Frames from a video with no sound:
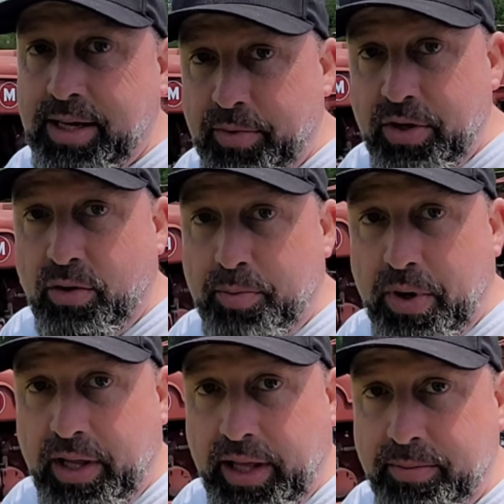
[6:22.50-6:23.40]
Some of you are
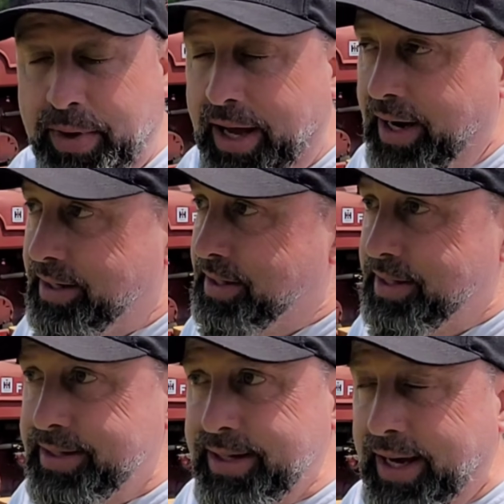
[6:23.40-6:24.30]
probably like, man,
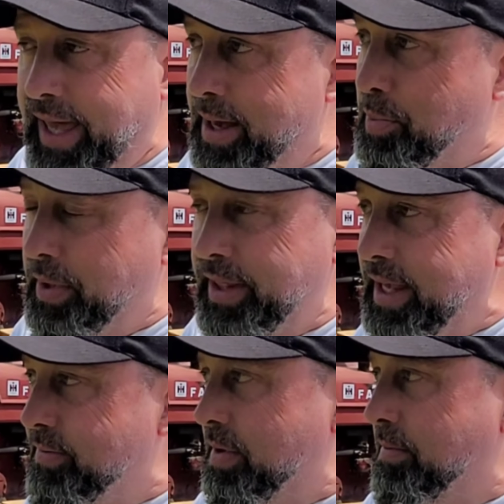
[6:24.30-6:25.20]
I can't
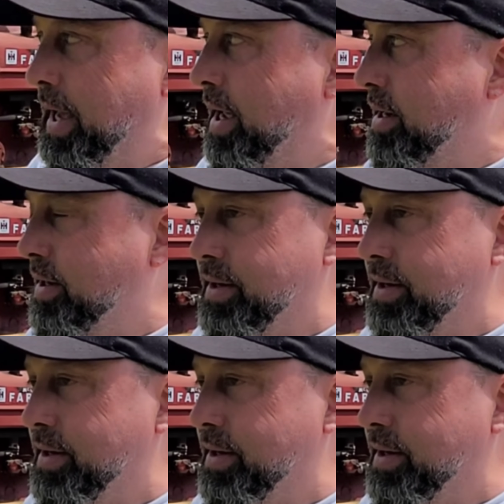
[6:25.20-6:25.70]
believe it, man.